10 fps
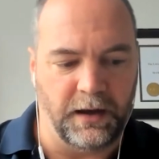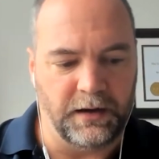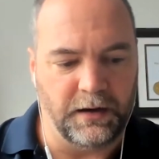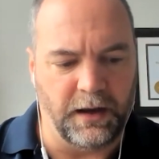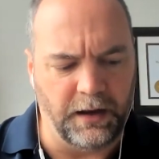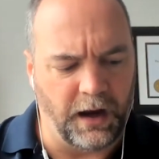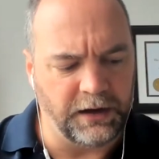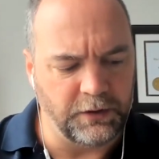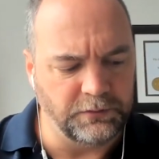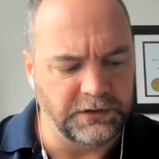and I
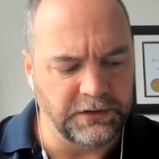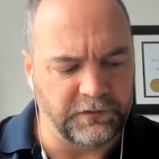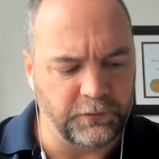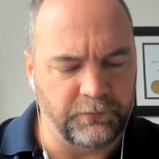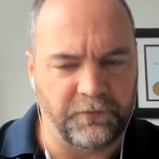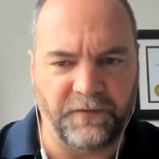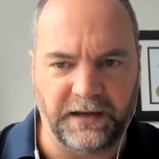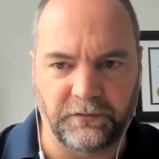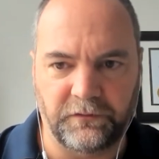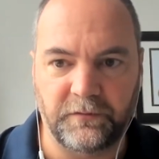can only assume
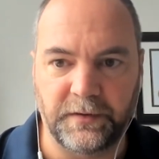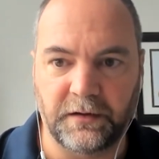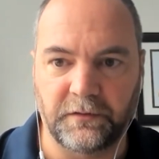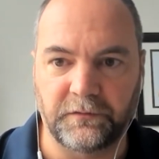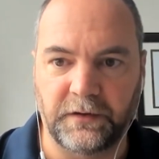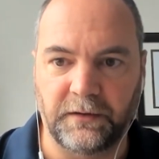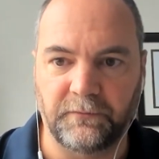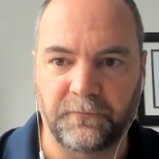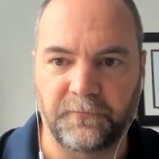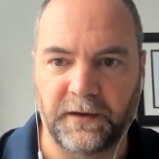phased because
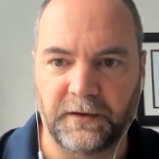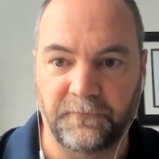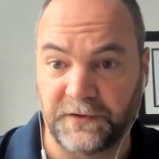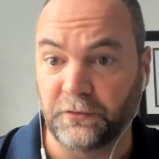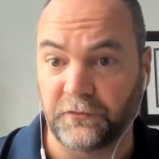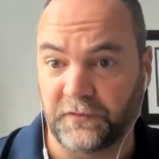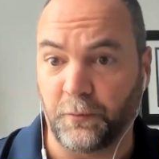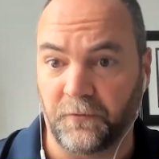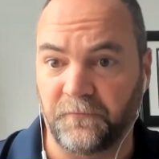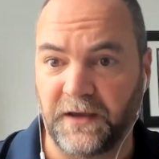it feels
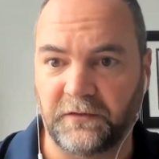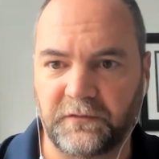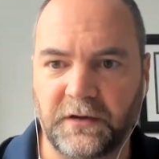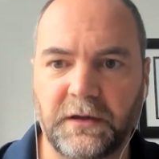like we're phased,